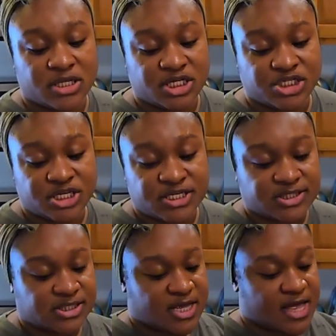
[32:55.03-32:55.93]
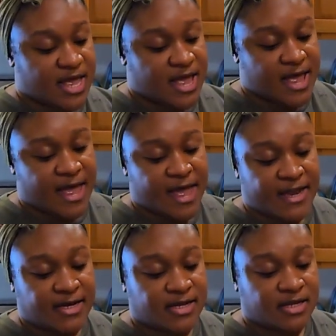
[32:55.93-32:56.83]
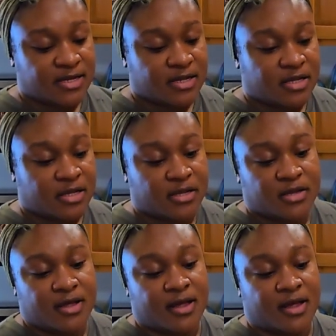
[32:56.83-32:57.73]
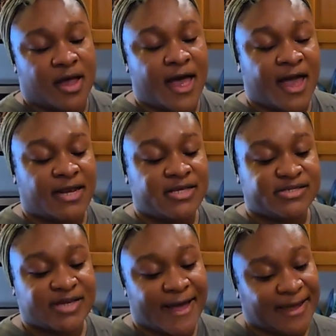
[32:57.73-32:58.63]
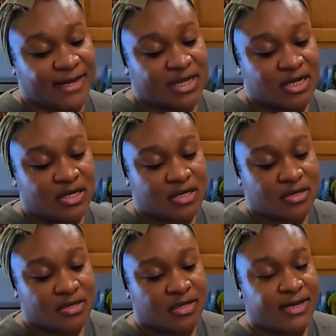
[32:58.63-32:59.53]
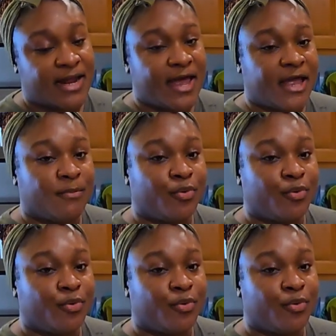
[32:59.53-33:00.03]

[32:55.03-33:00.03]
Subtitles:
dishes, and I decided that I